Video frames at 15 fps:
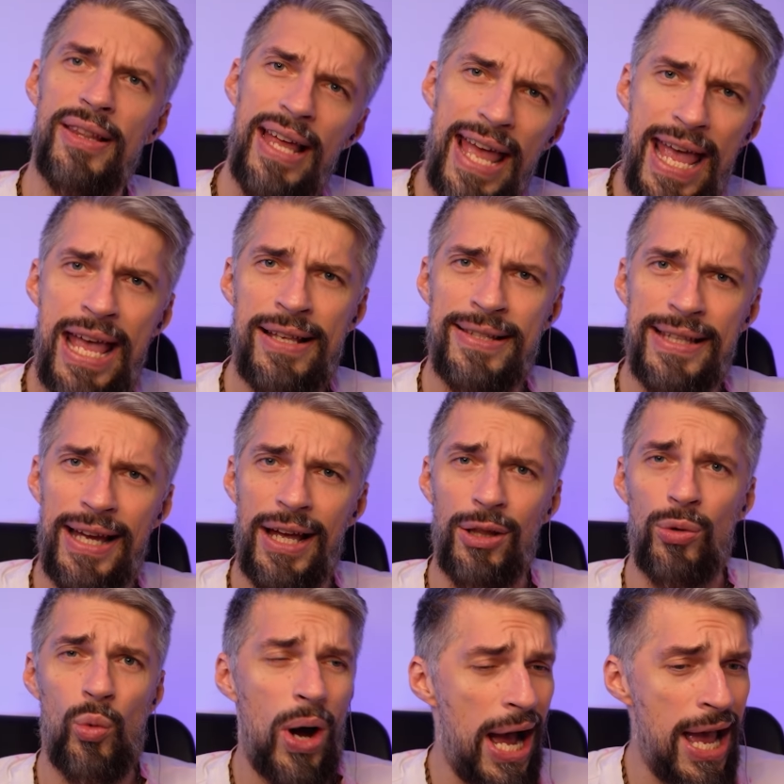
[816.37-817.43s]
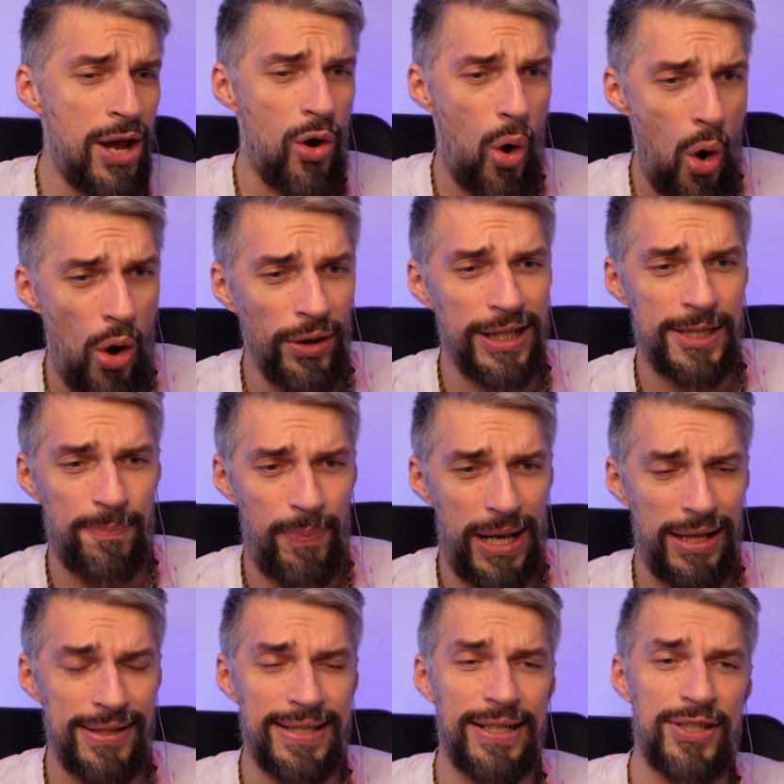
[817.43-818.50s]
hey Stan, why all the
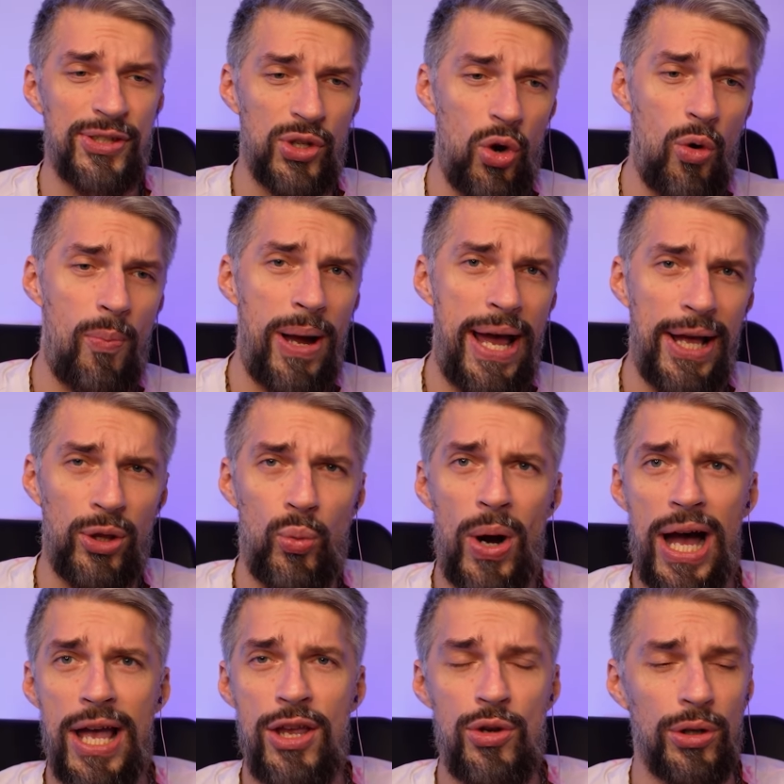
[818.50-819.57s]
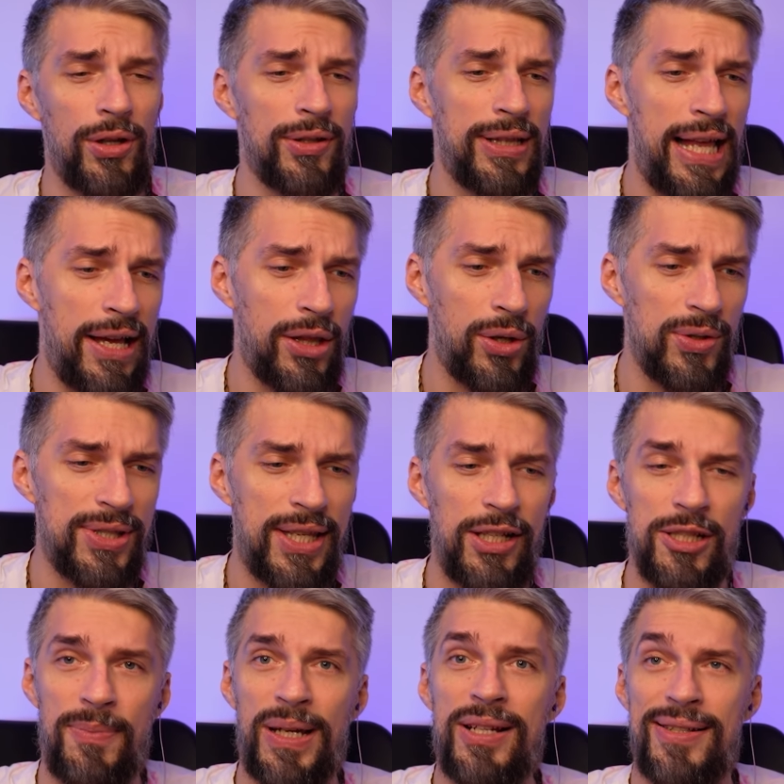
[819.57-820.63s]
spells are so bad? Why you don't like those
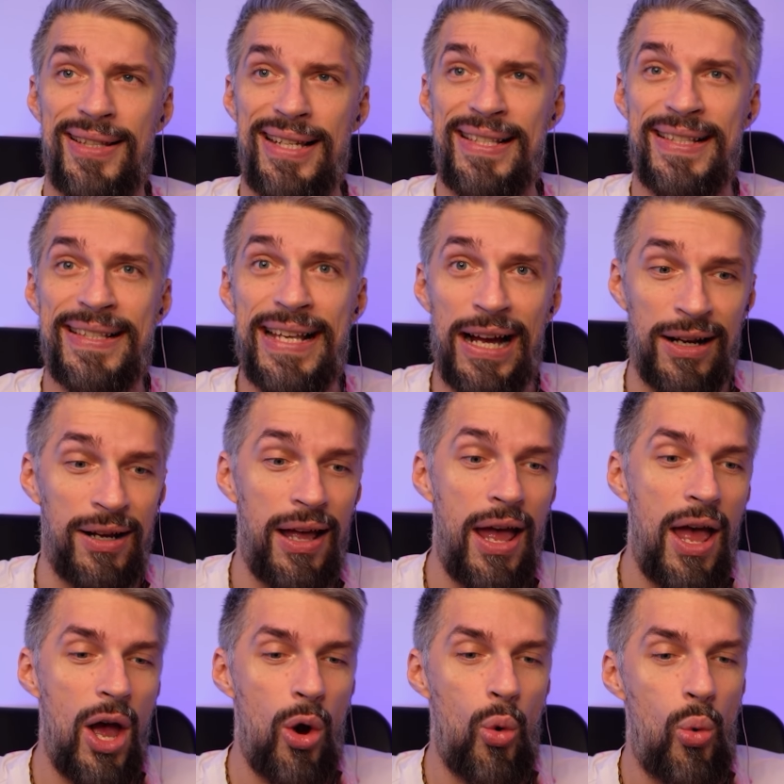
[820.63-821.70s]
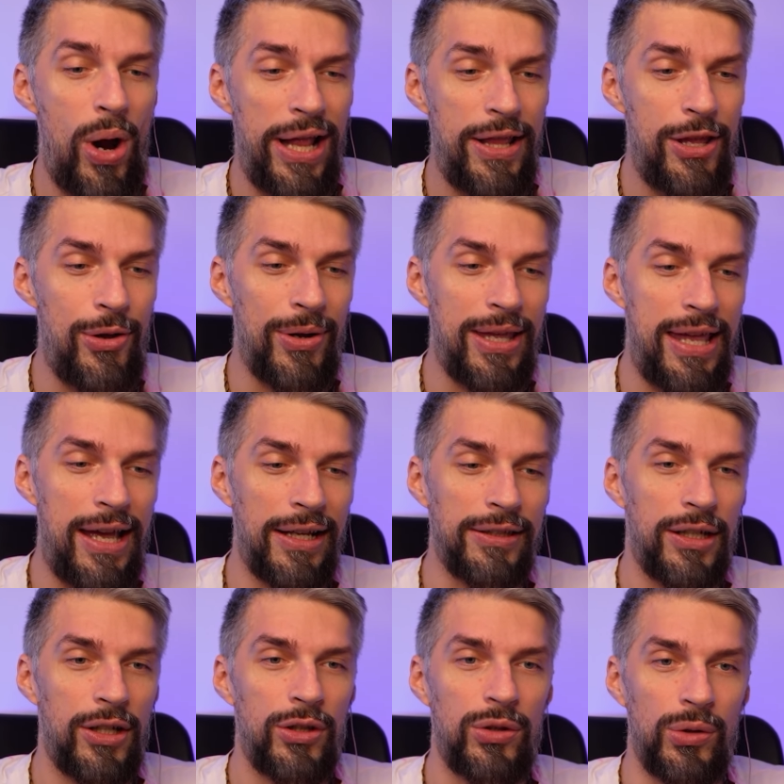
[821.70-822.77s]
skills? Because they suck. When you get
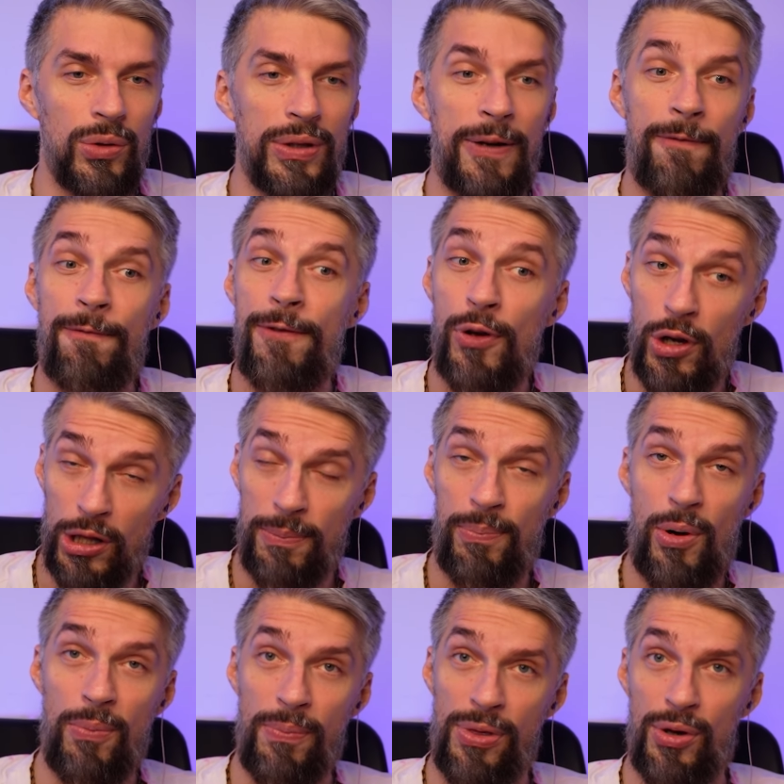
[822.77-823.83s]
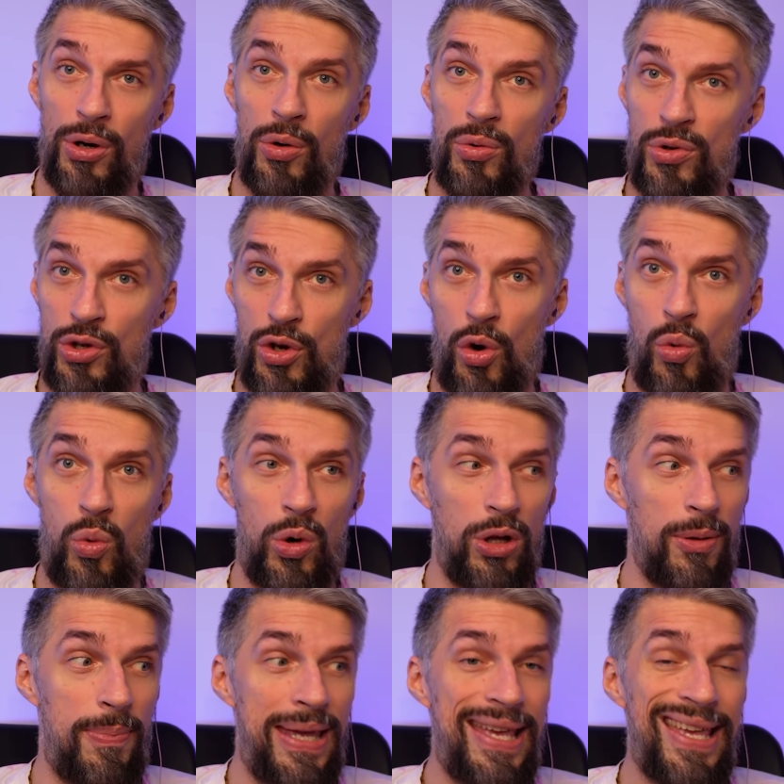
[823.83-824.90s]
to the Field Bomb though, you
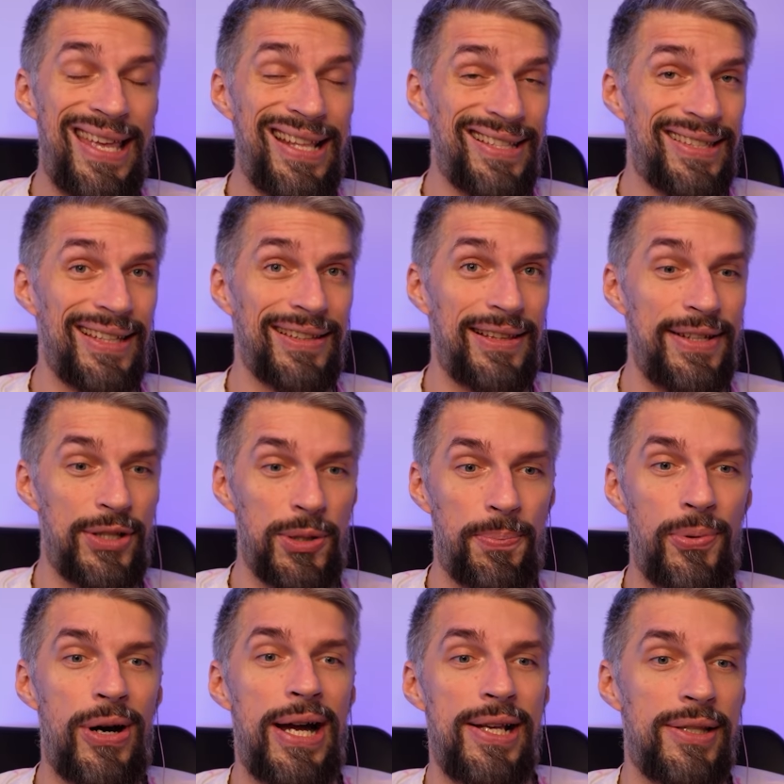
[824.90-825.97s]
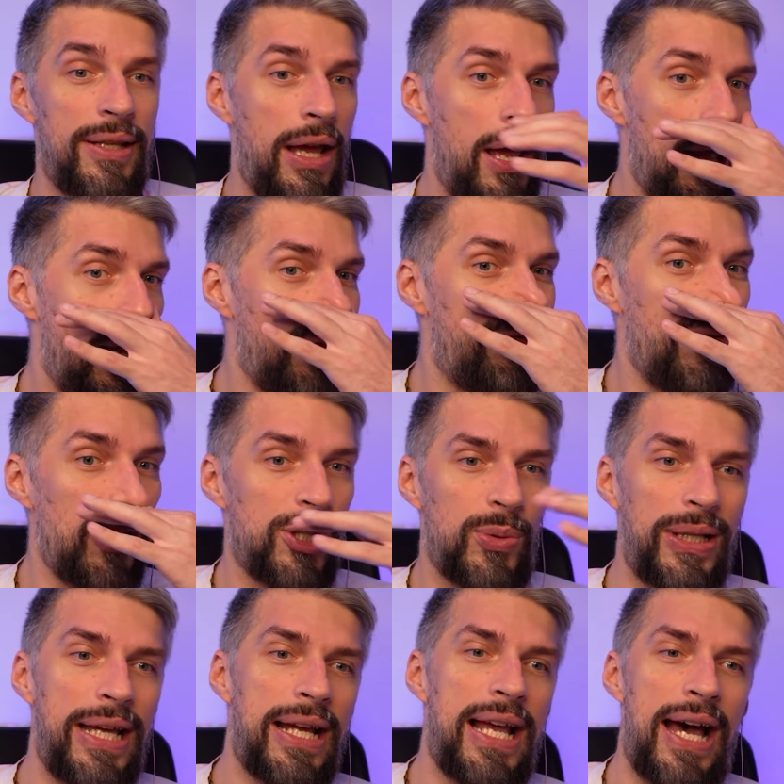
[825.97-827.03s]
will be instantly surprised. At first
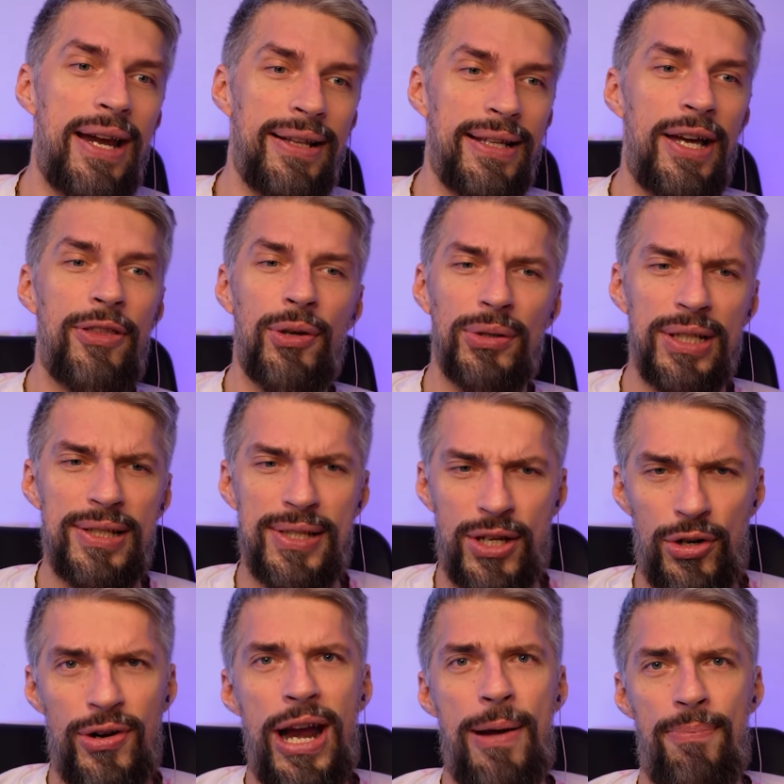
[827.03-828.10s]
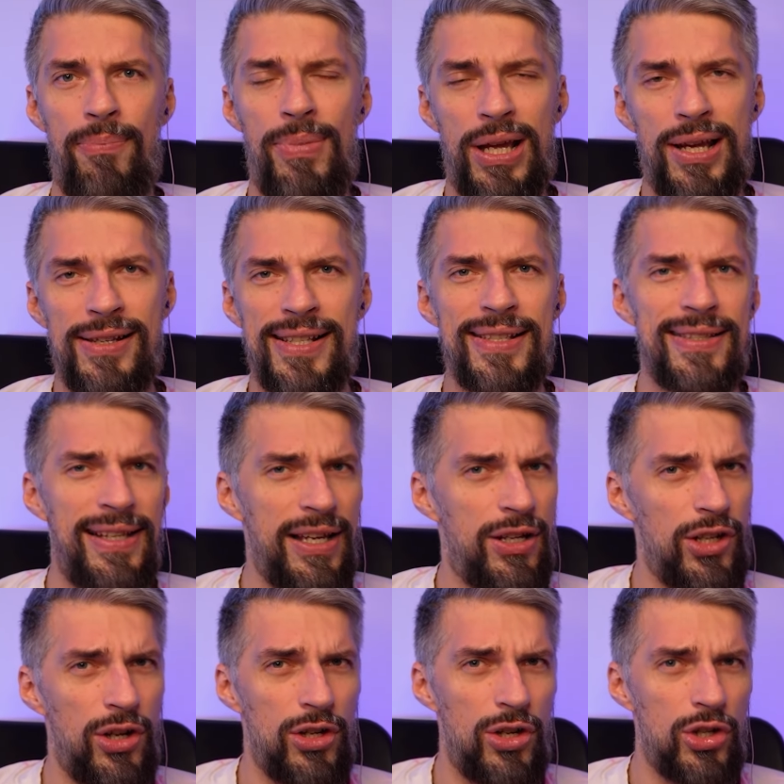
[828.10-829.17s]
when I got it, I thought it's crap, because it's
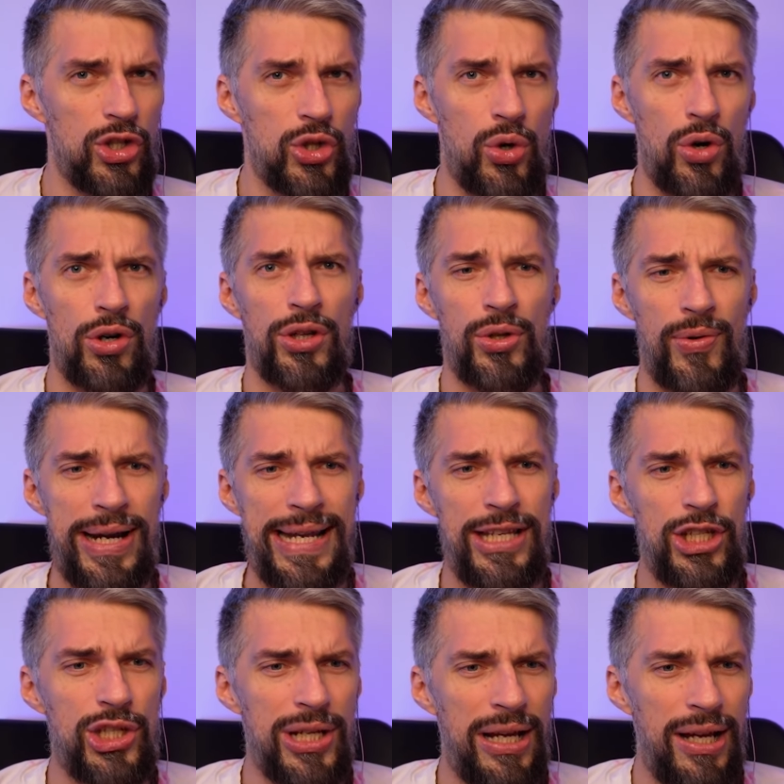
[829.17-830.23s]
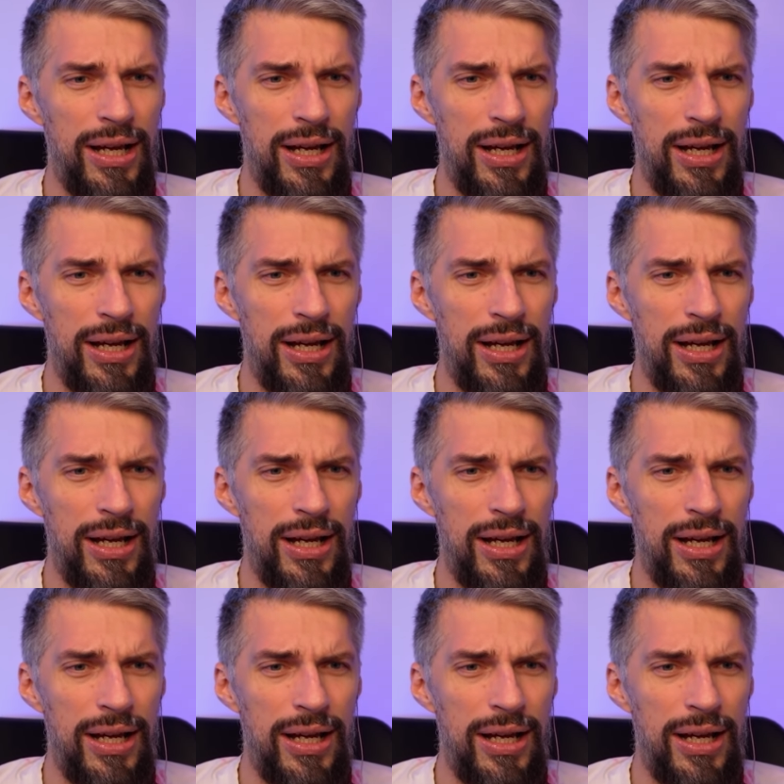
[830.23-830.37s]
like short range,